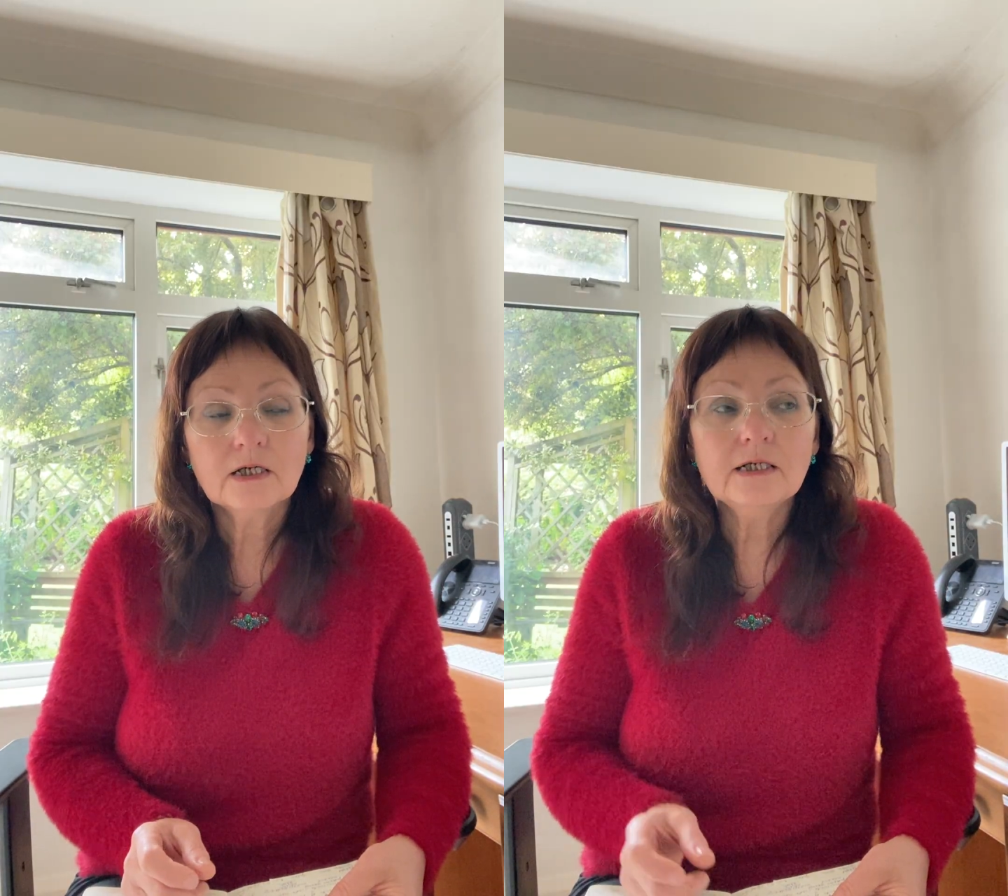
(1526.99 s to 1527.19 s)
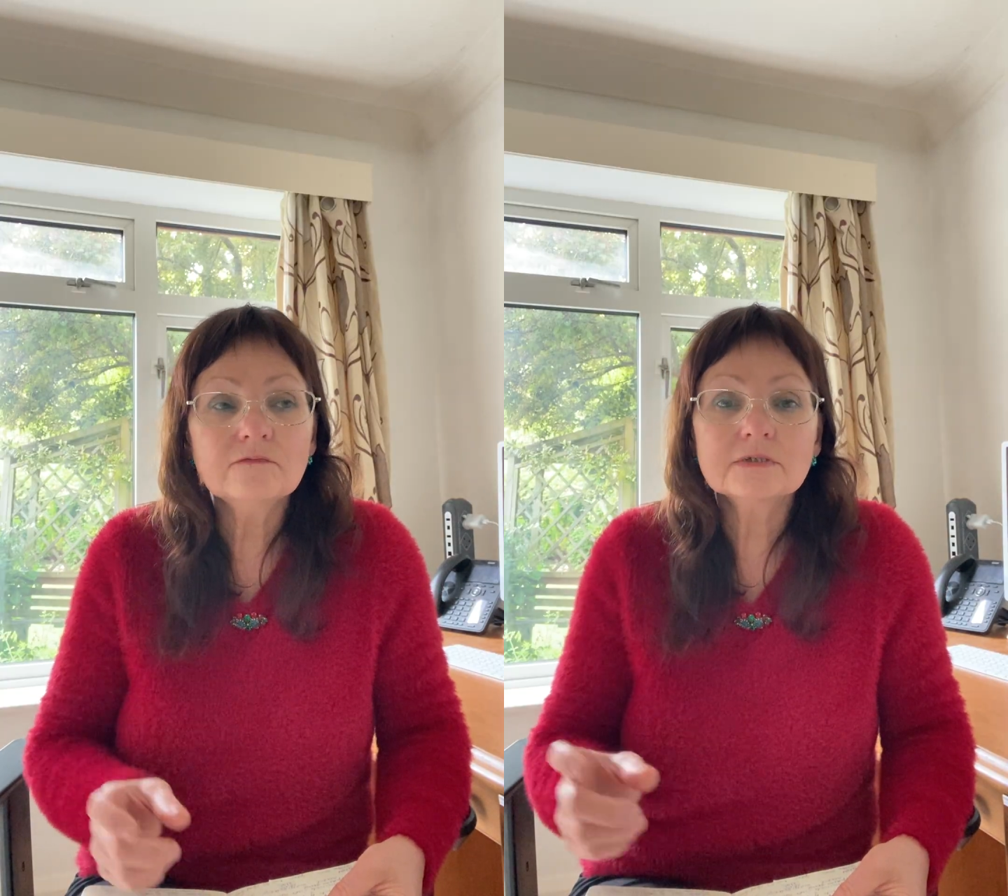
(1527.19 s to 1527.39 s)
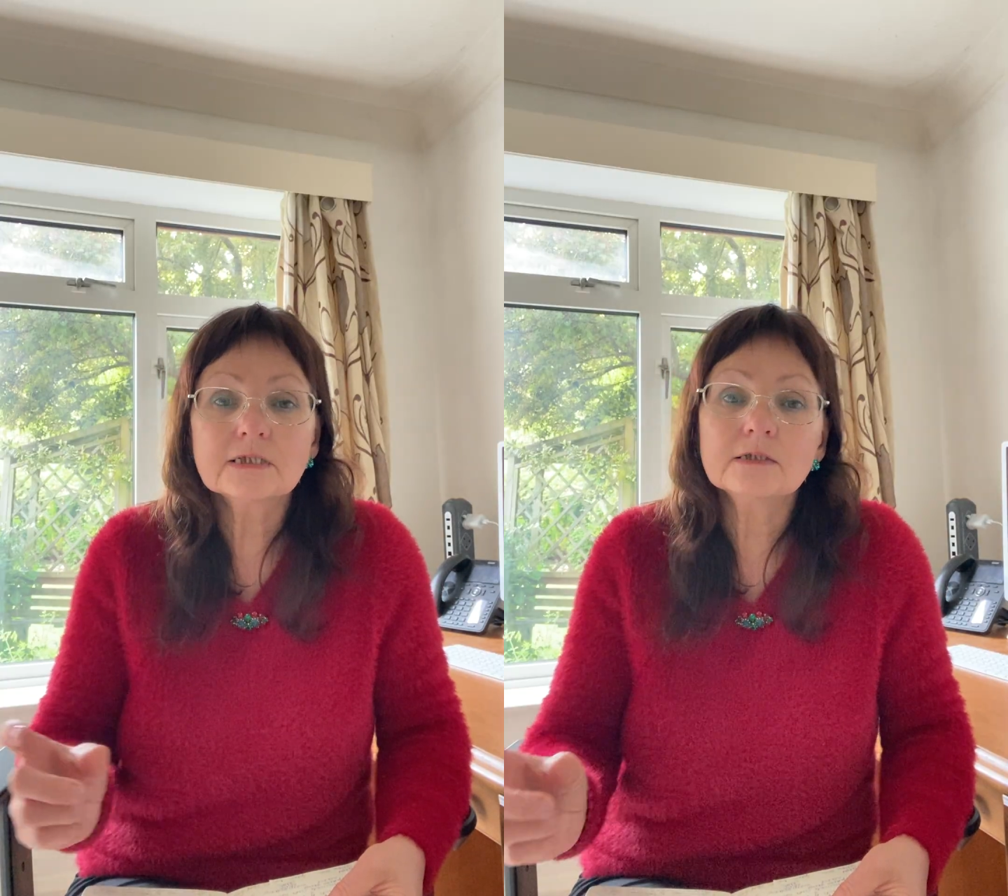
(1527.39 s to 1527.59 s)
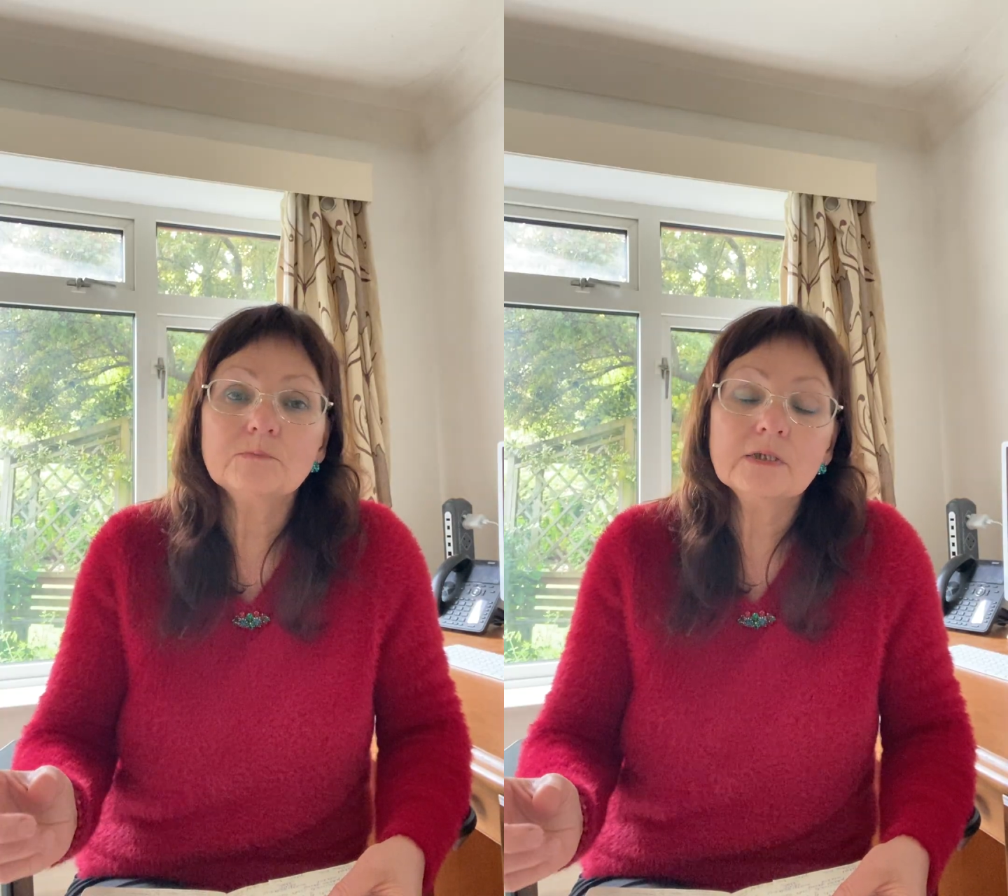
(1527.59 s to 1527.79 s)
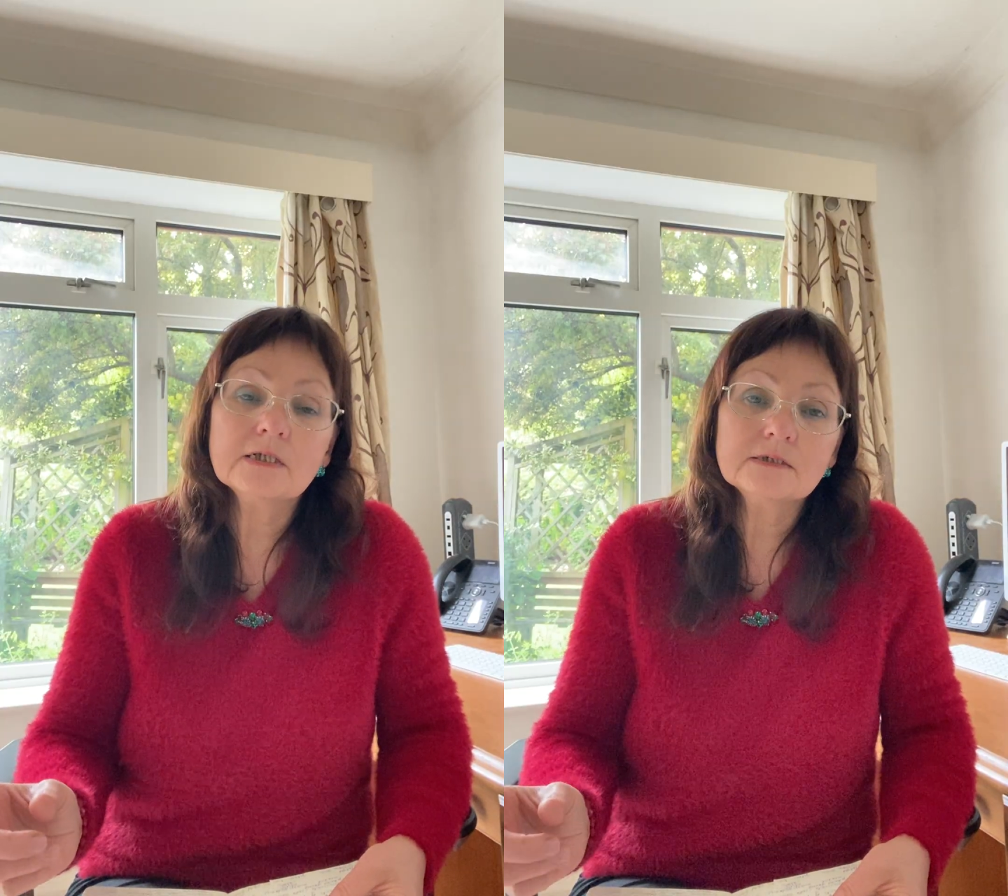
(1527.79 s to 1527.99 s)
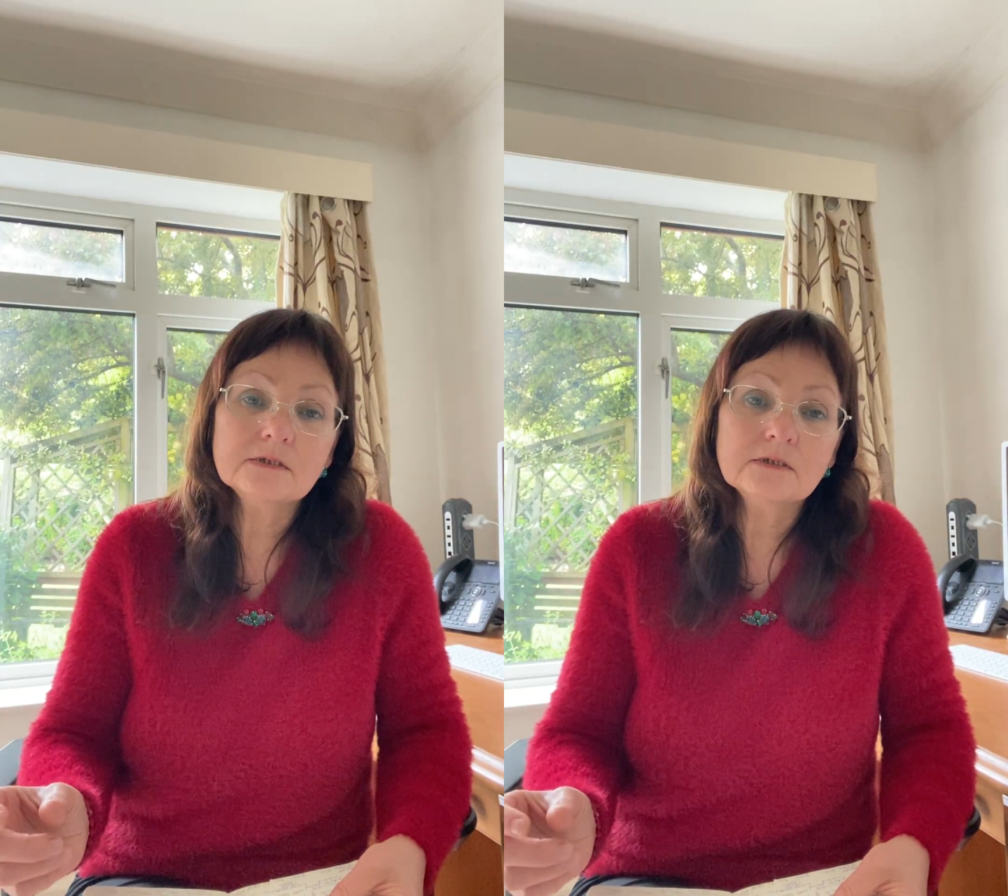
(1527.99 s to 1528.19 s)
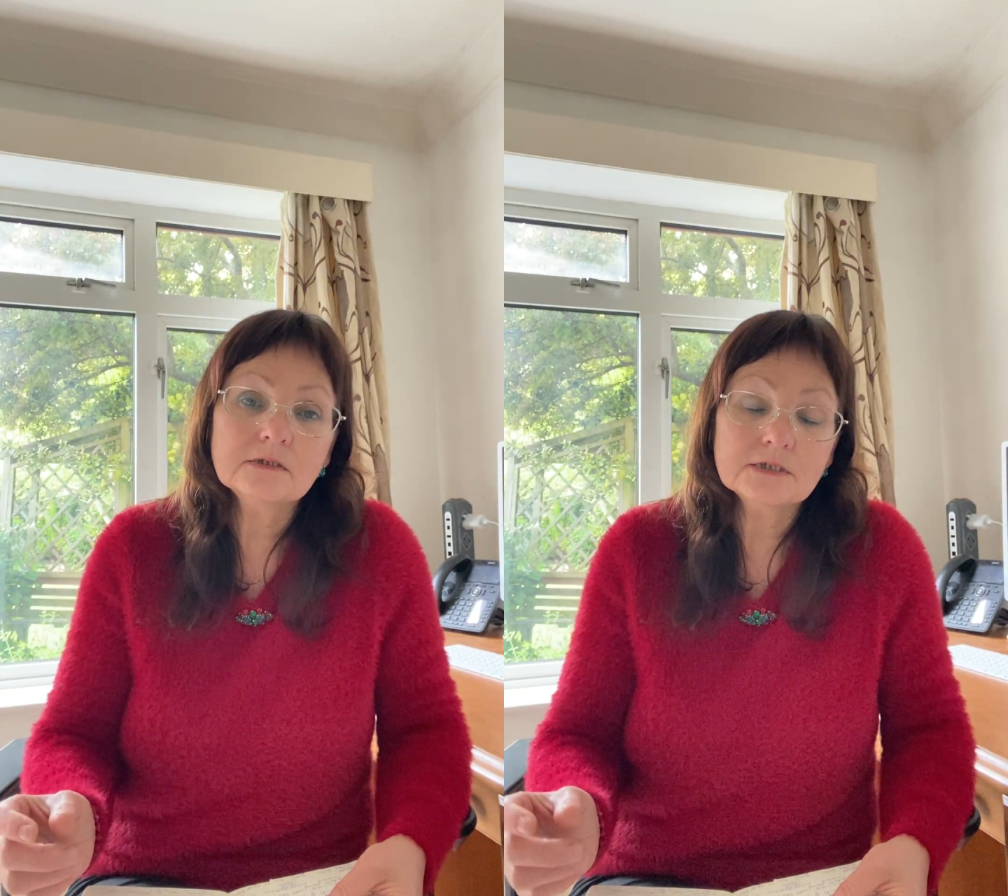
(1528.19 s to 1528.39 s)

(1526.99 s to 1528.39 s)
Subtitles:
Leaves can be considered